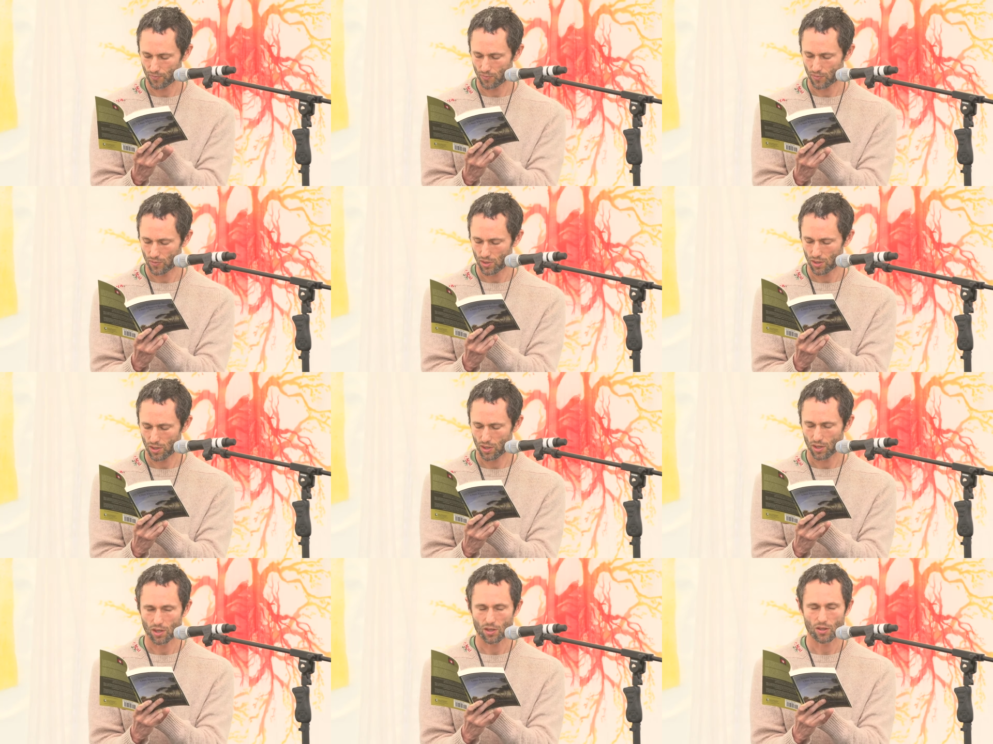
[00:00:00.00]

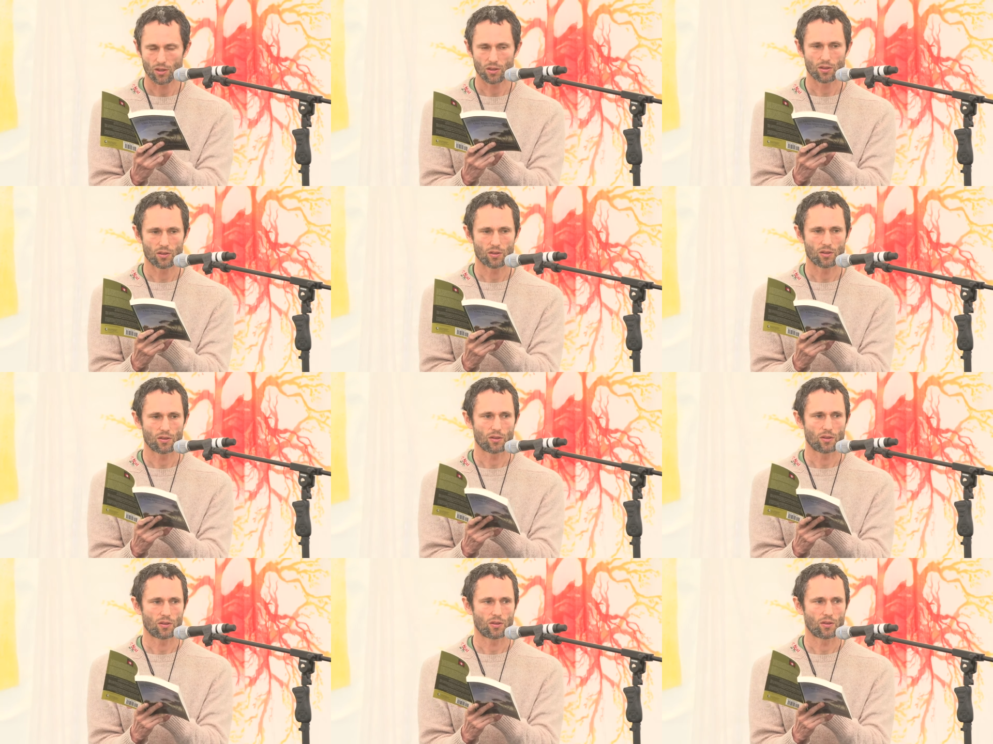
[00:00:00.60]

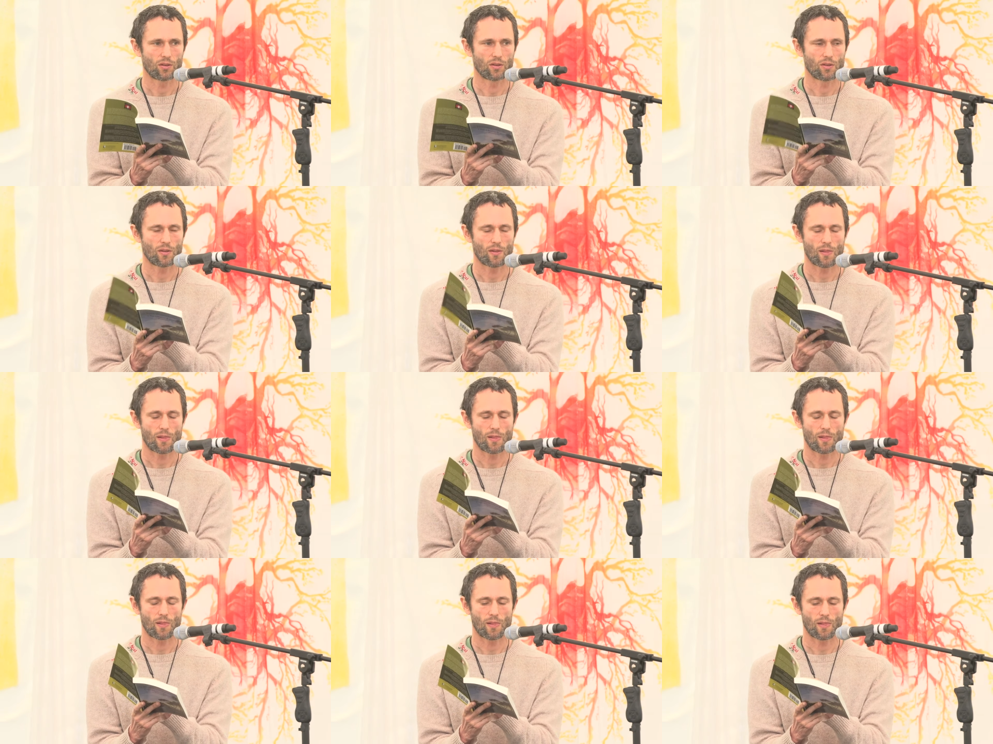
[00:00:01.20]

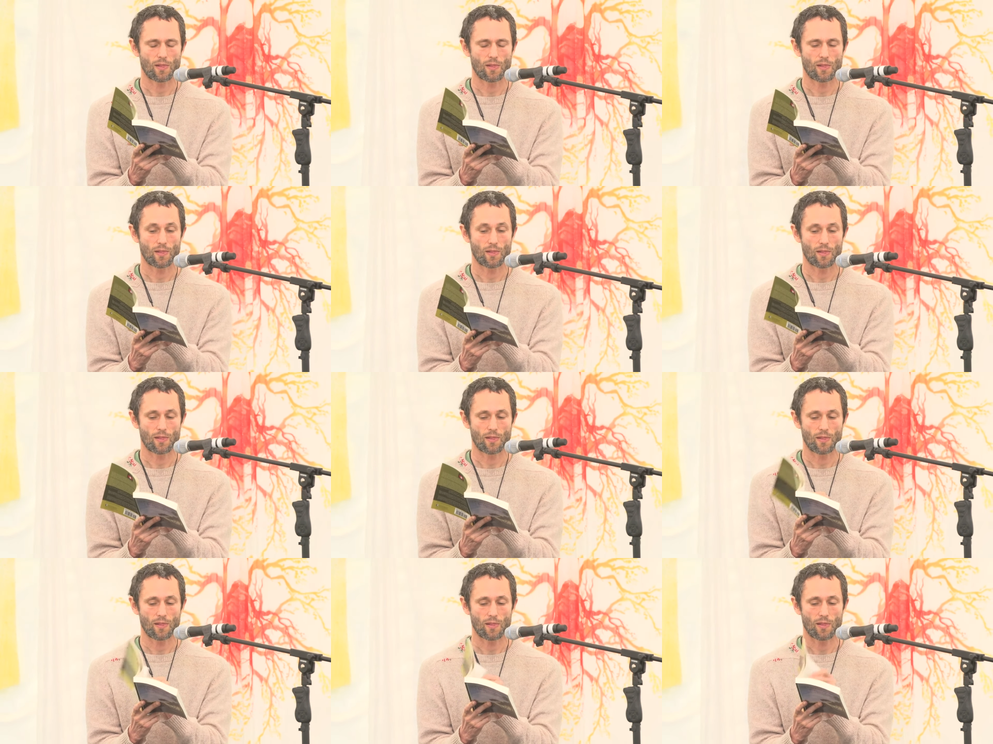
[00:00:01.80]

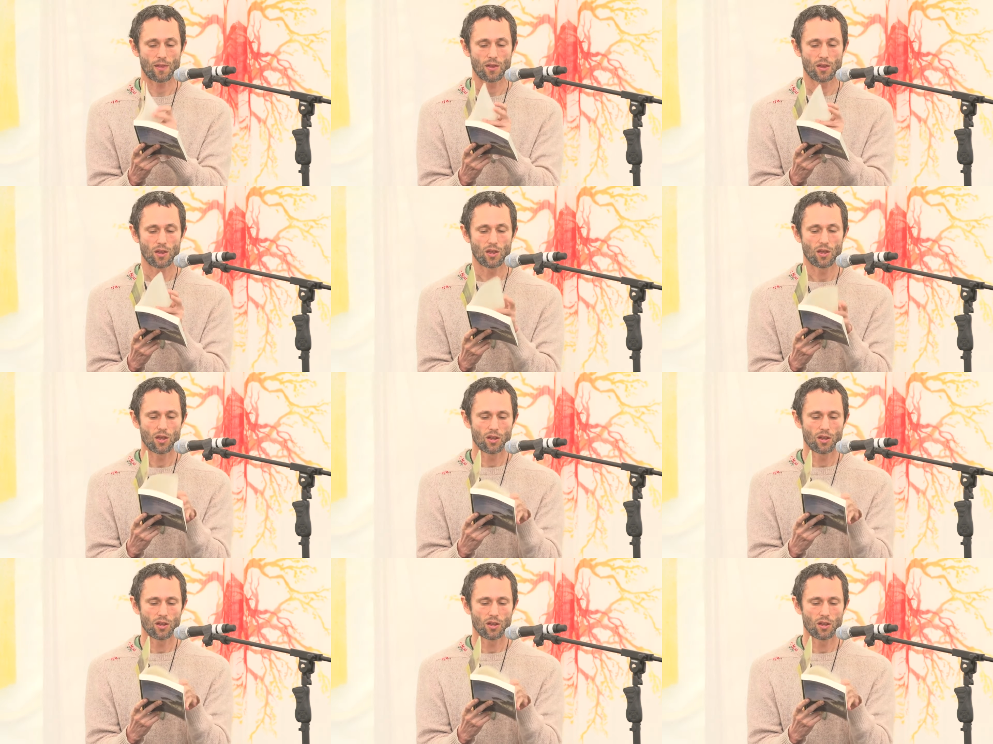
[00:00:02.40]
No one is speaking in this clip.